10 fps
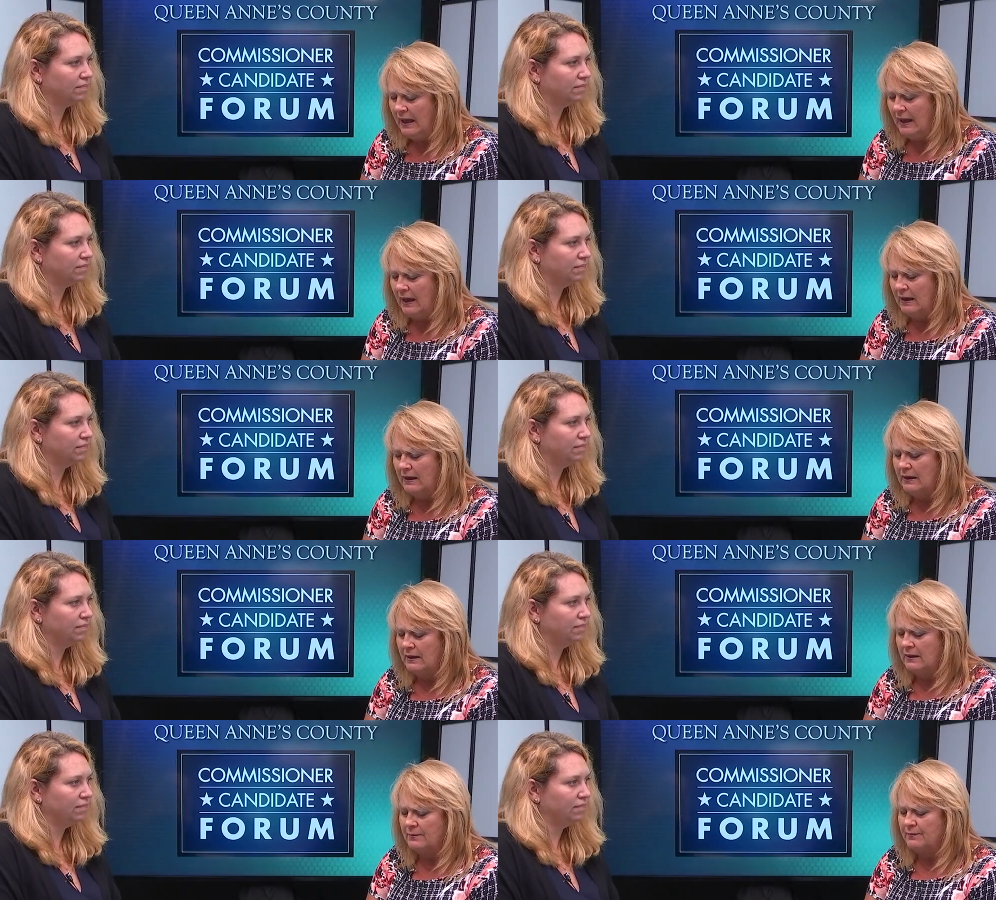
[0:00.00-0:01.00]

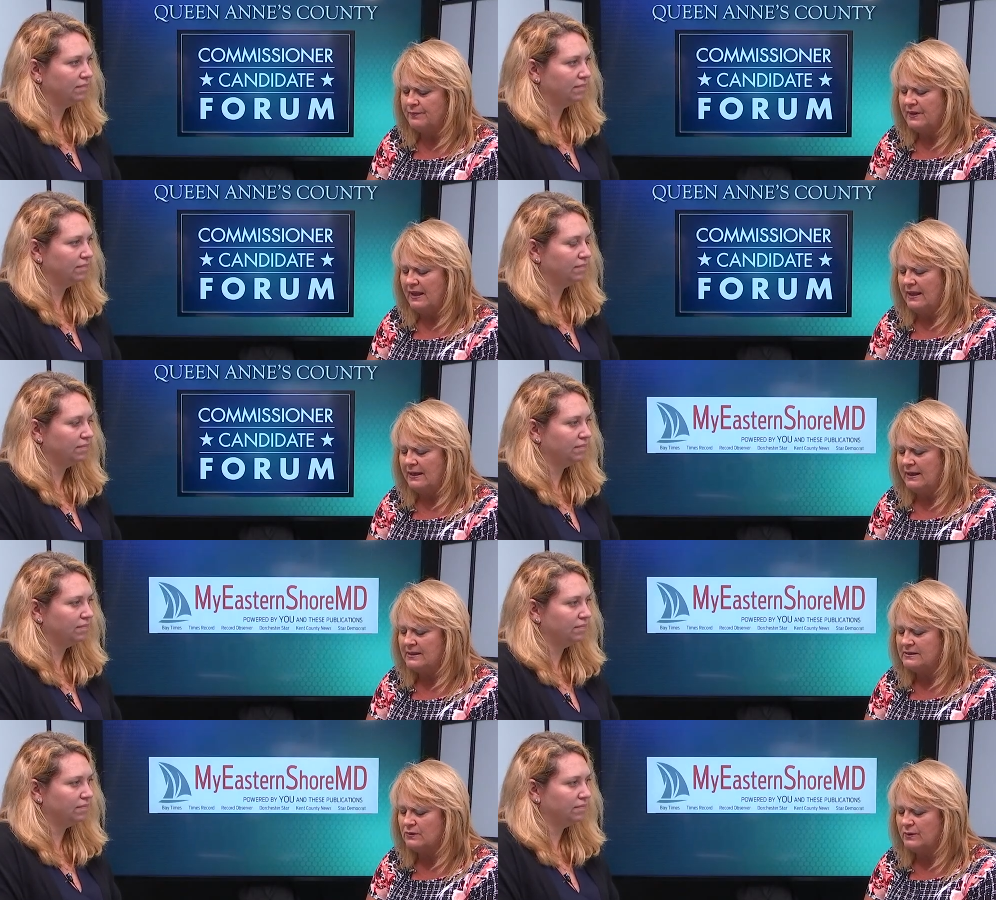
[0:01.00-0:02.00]
Speaker 1: Um, and I
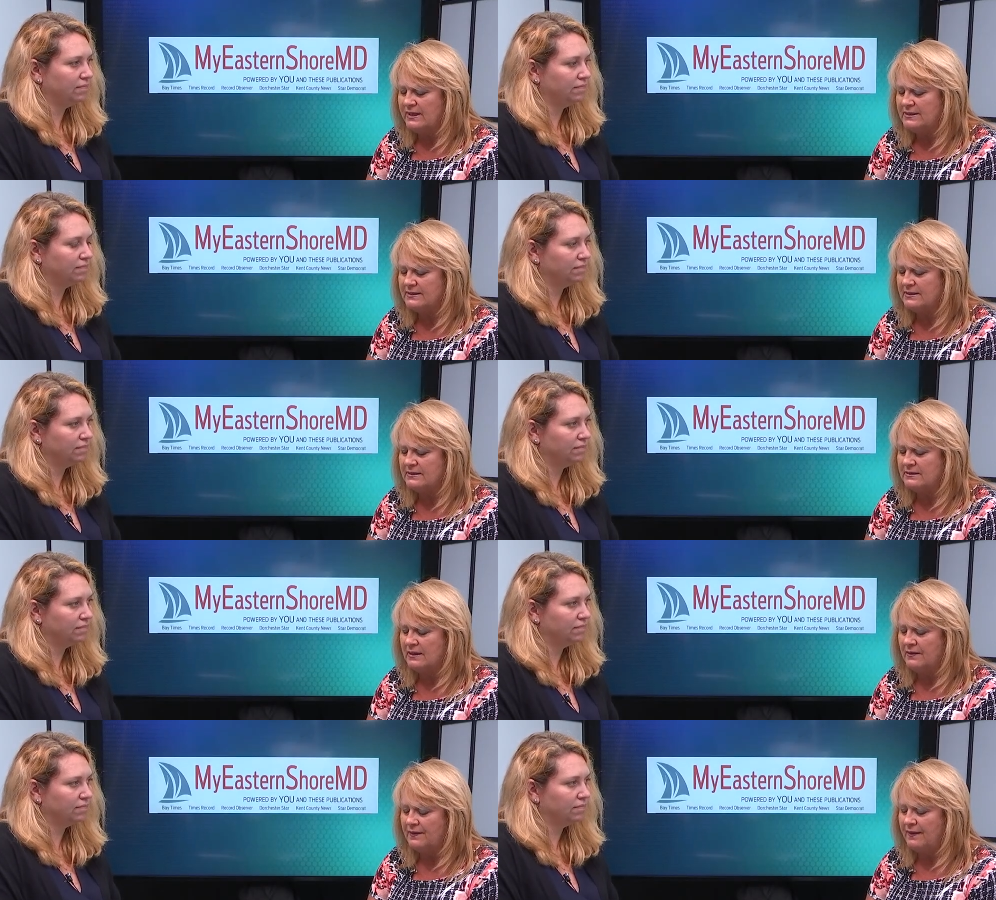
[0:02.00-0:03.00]
guess the reason
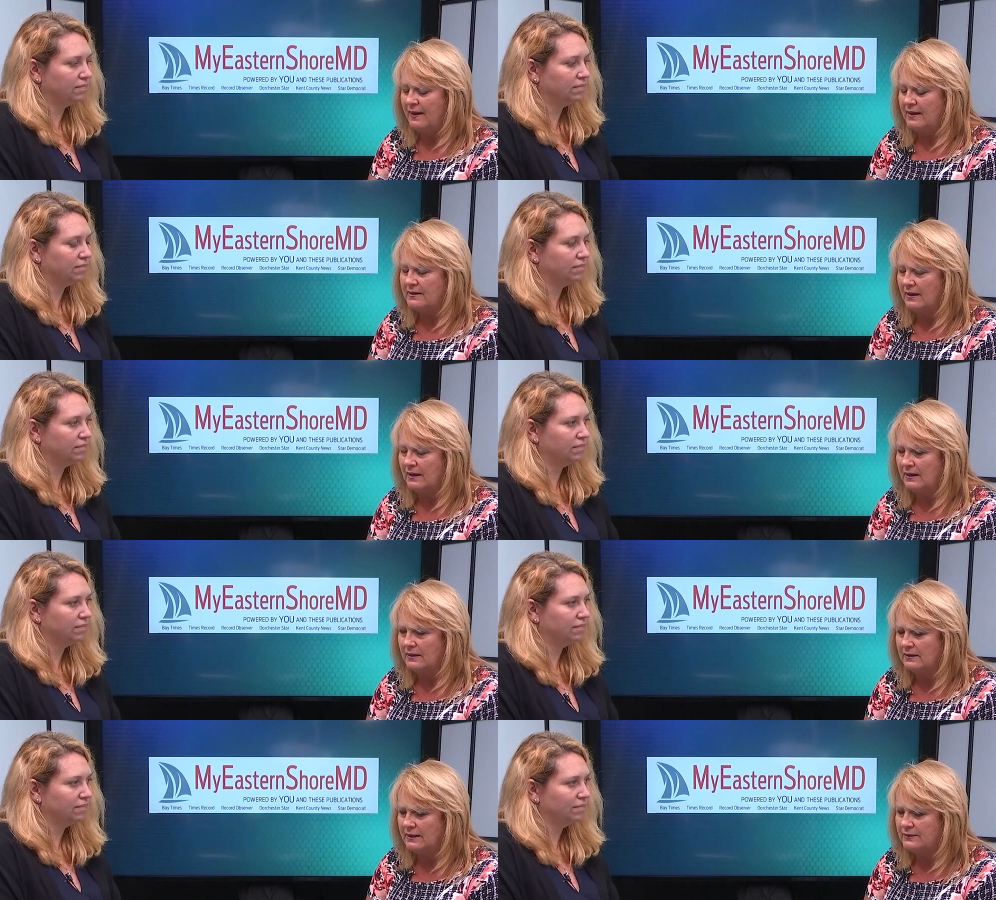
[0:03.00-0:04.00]
that
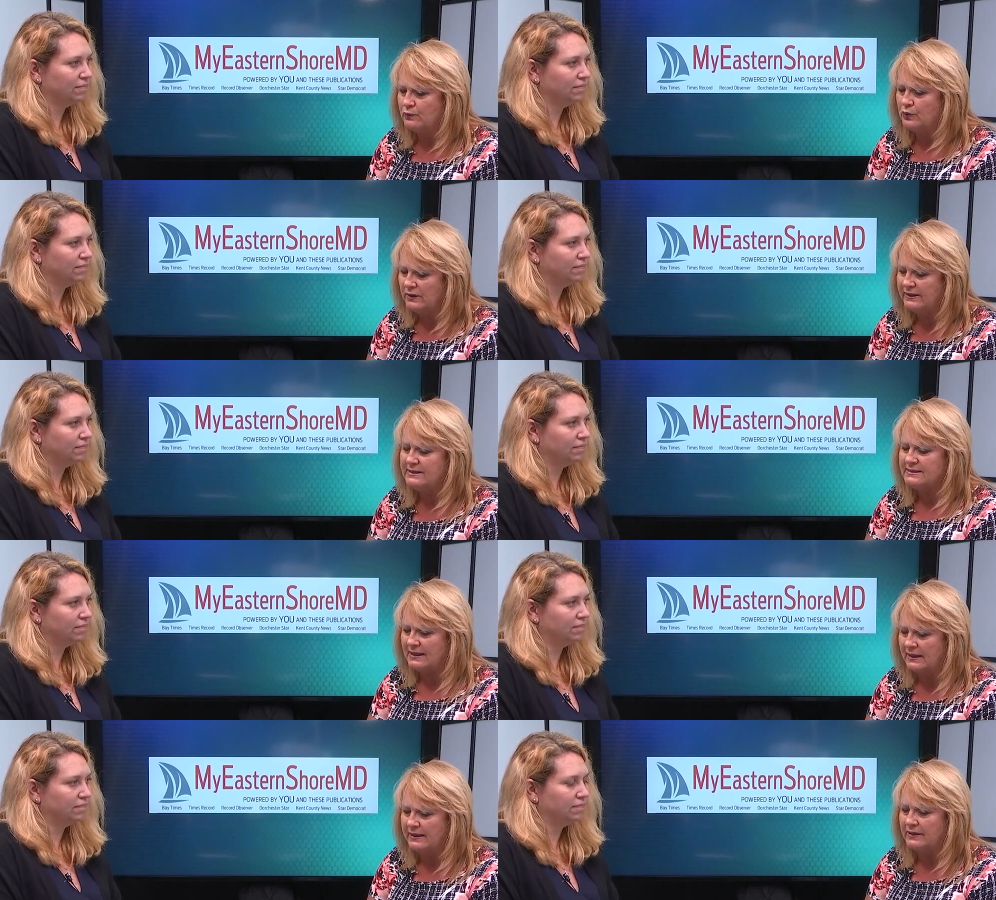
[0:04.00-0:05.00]
I really
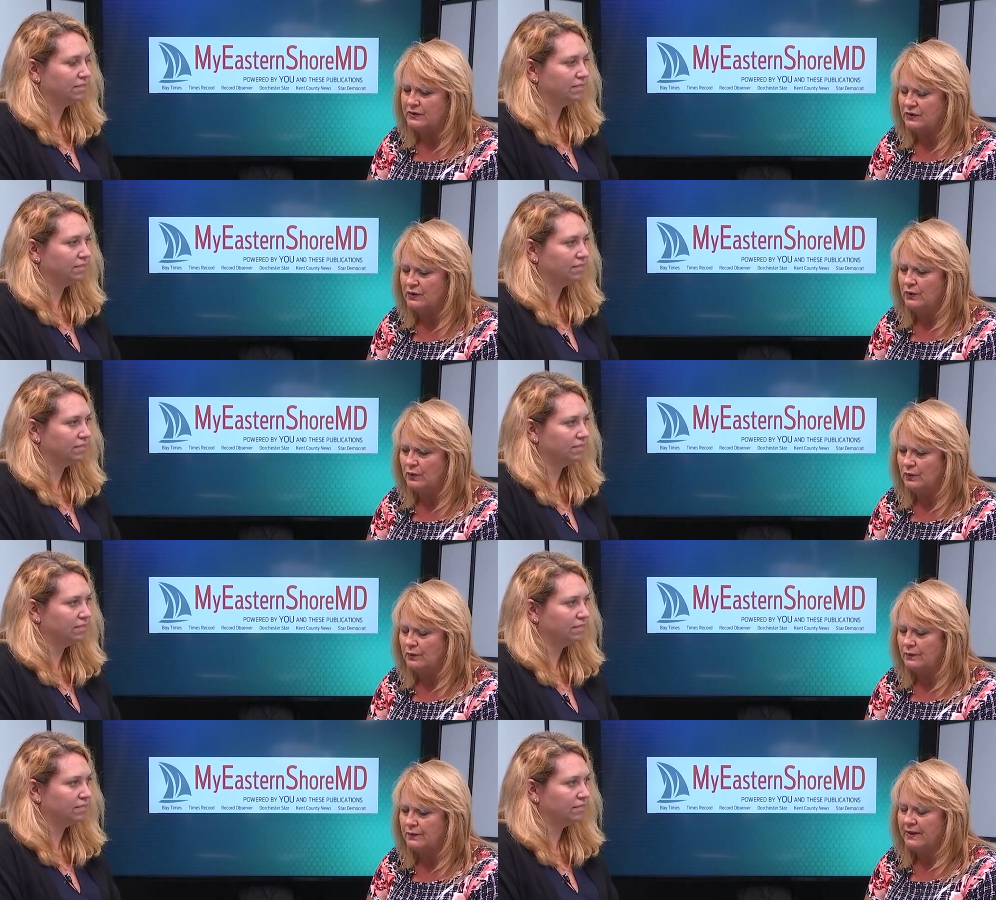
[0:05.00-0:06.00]
decided to do
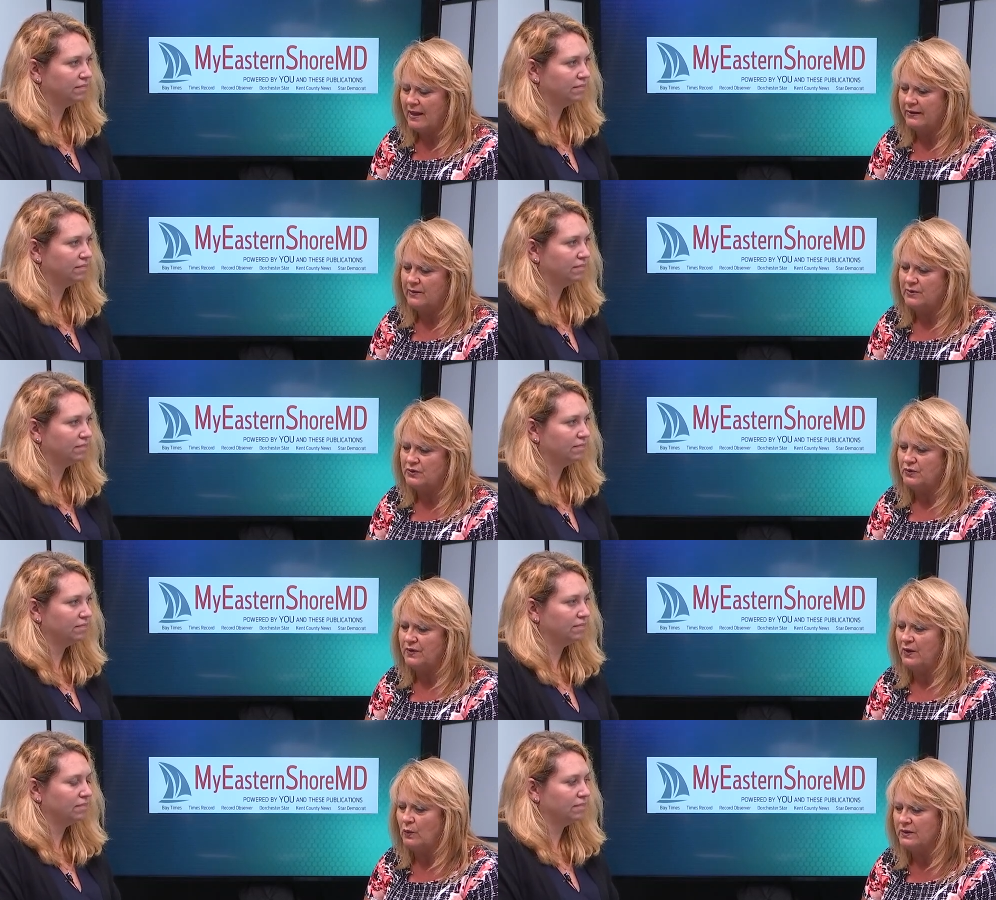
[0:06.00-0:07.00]
the county commissioner
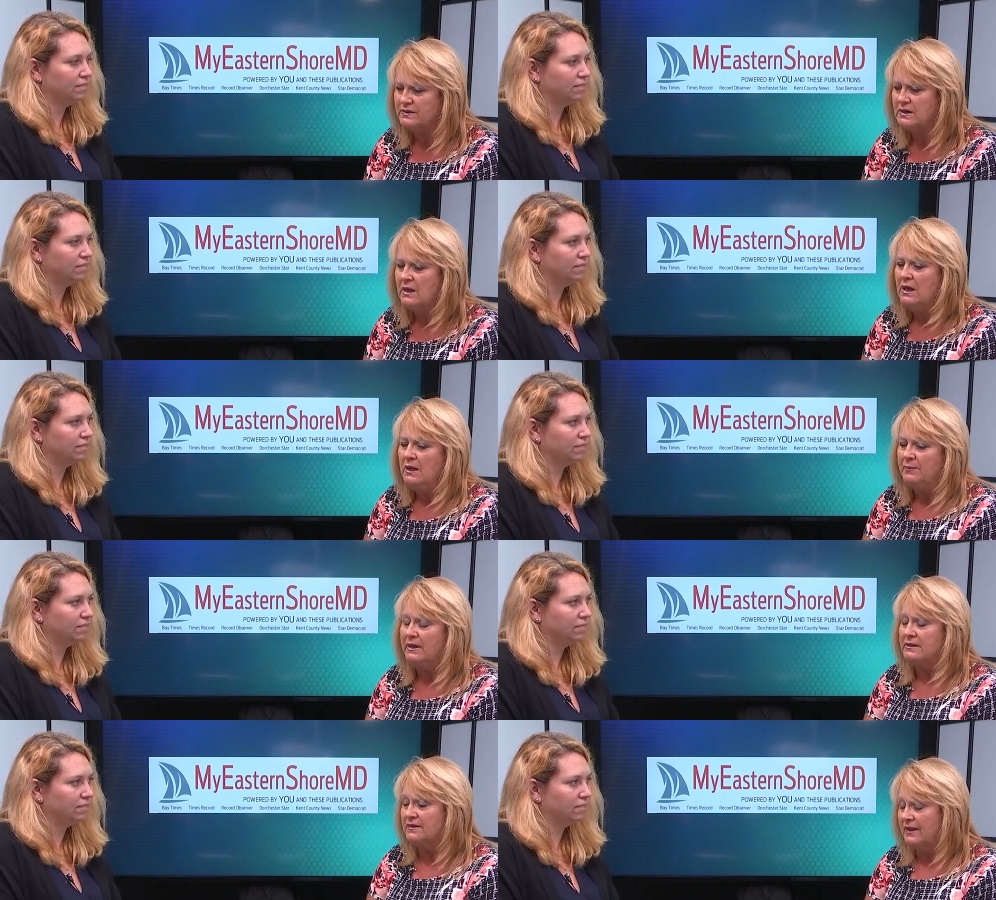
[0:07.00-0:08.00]
thing was
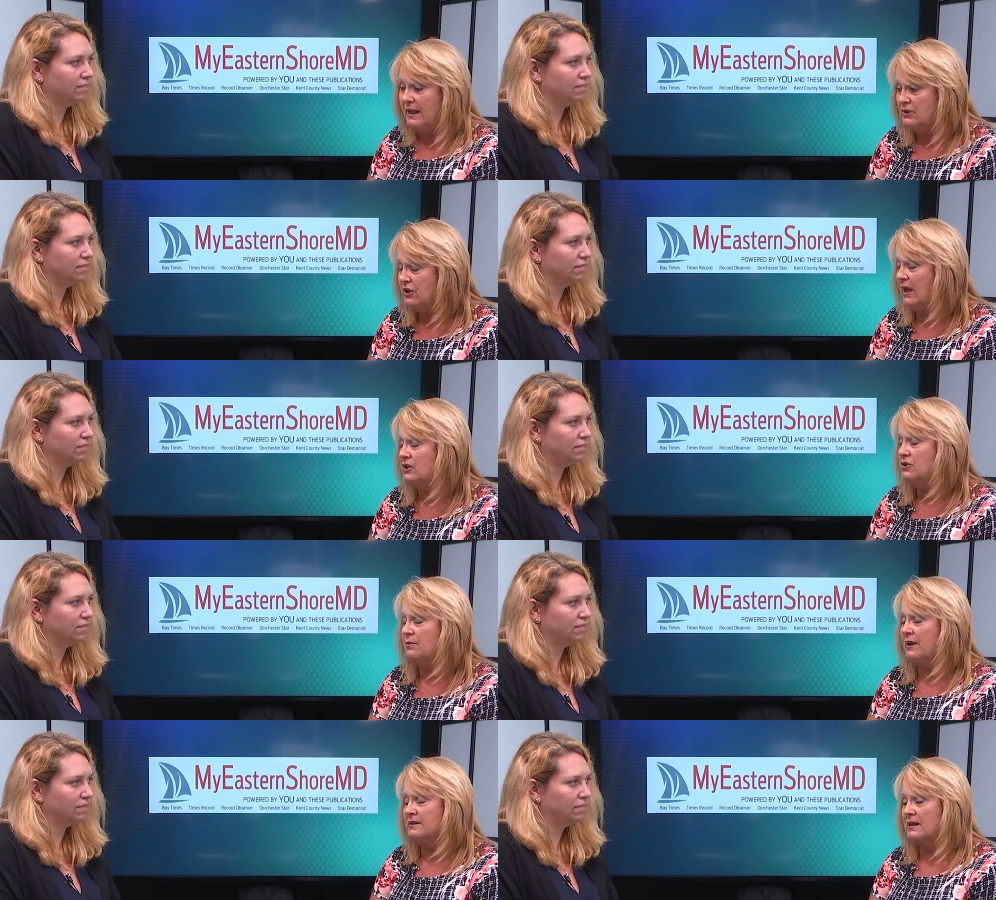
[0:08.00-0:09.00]
because of the education,
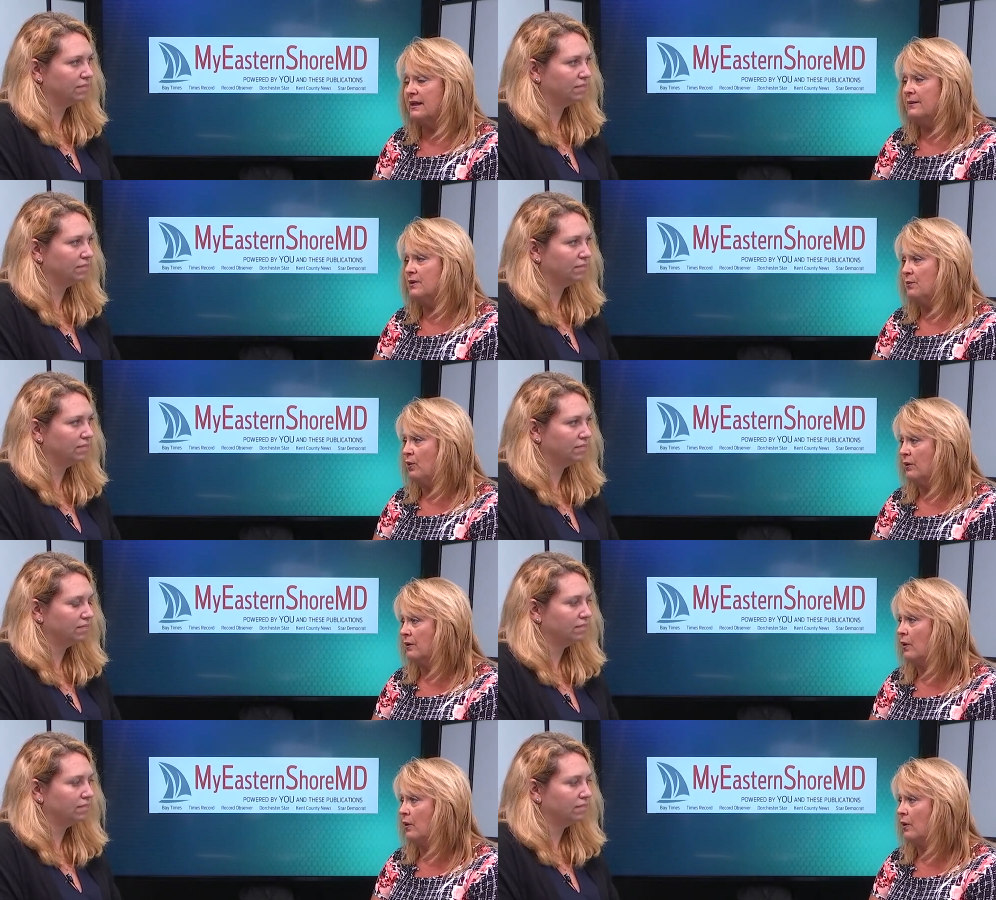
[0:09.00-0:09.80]
because I am the board